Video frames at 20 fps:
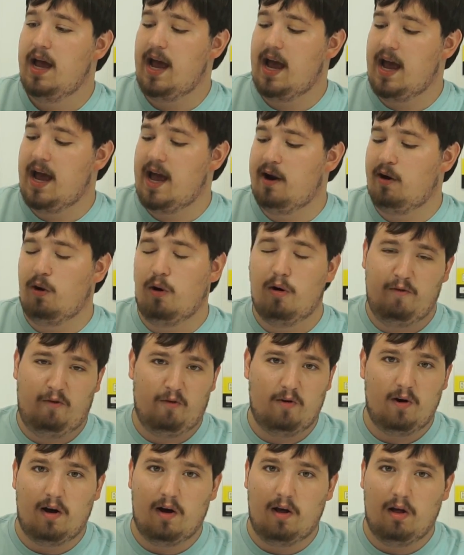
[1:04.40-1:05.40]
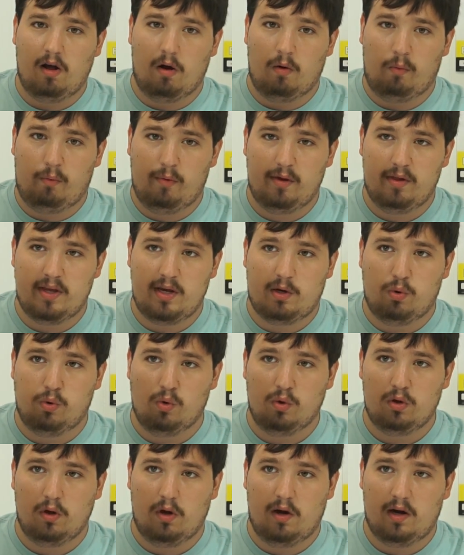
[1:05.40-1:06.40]
and overall, a really
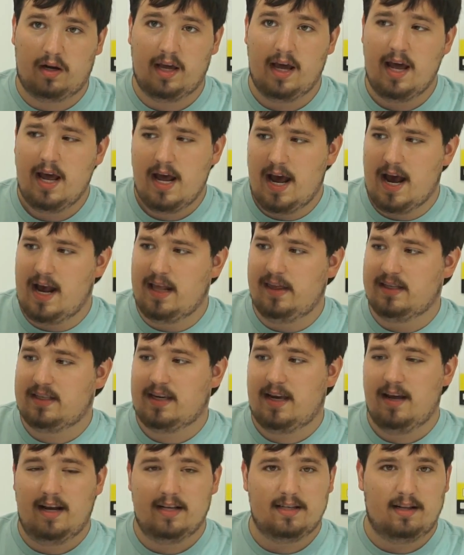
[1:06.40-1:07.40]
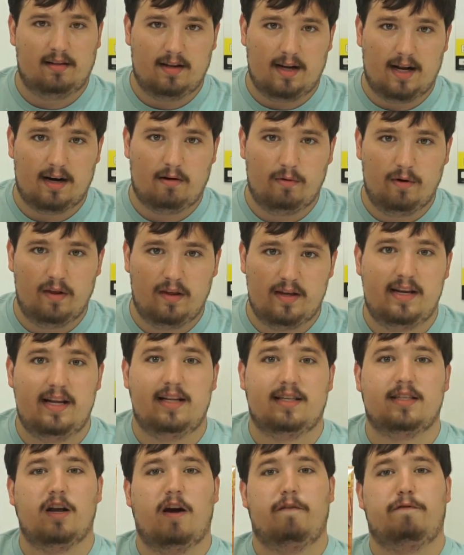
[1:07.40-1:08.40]
cool look, and this kit has a lot of really
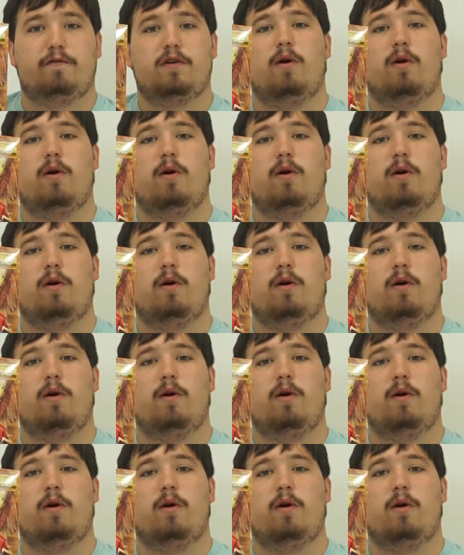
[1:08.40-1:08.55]
neat stuff